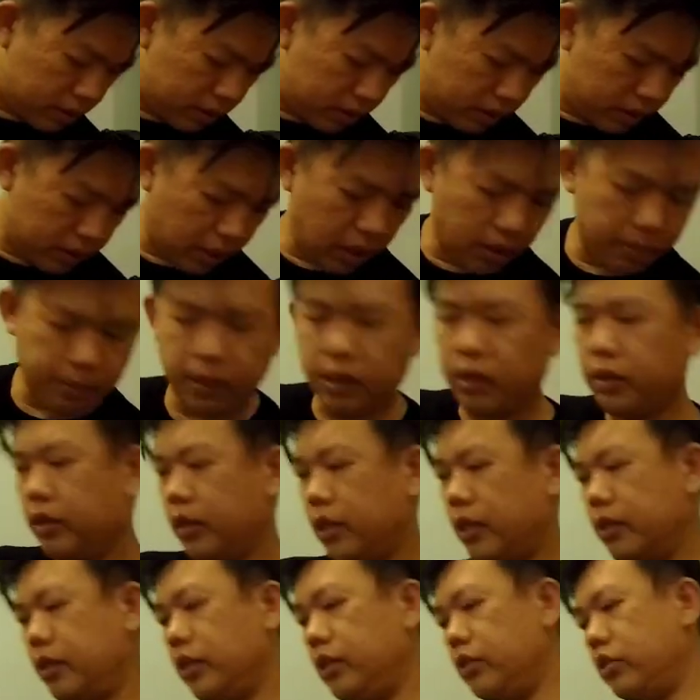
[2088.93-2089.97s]
Same value I
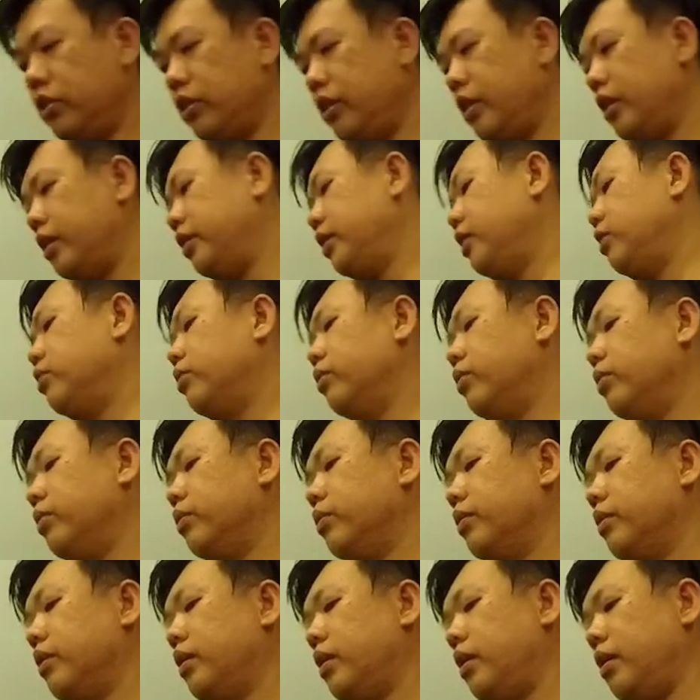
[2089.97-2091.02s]
actually need to
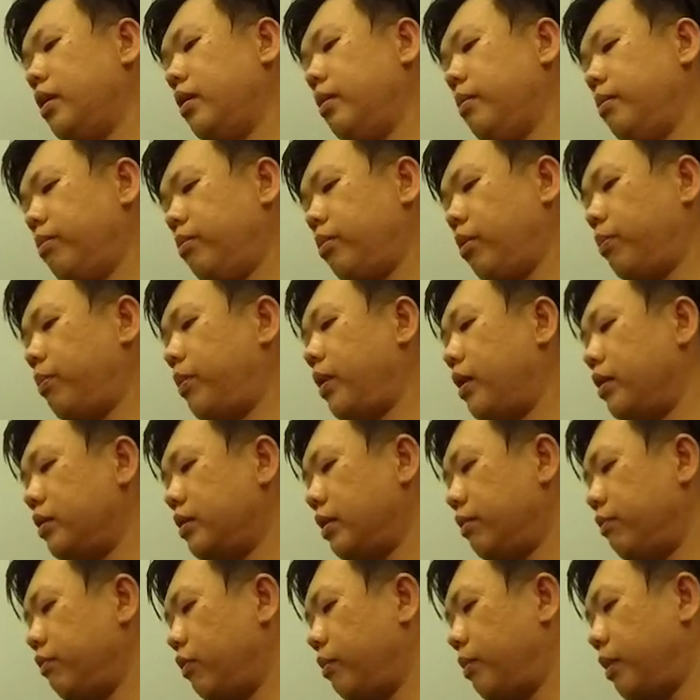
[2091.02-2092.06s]
prepare
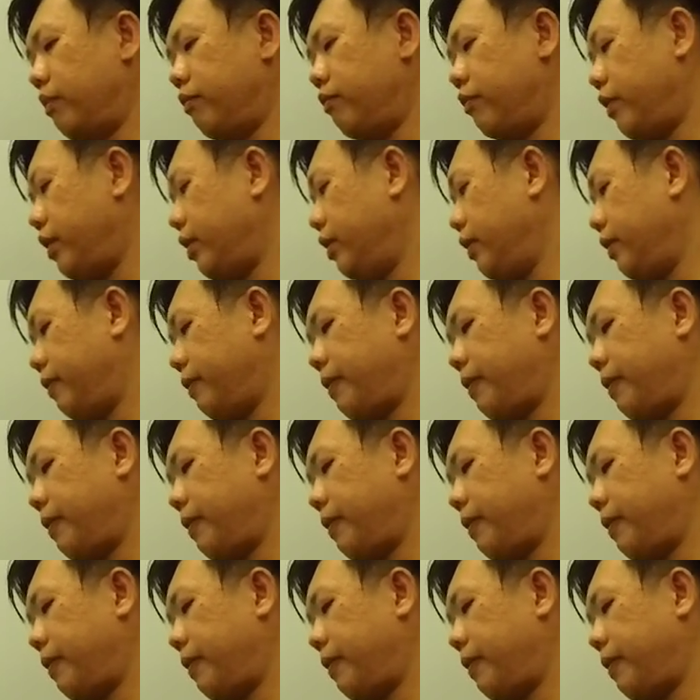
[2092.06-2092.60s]
some for my friend.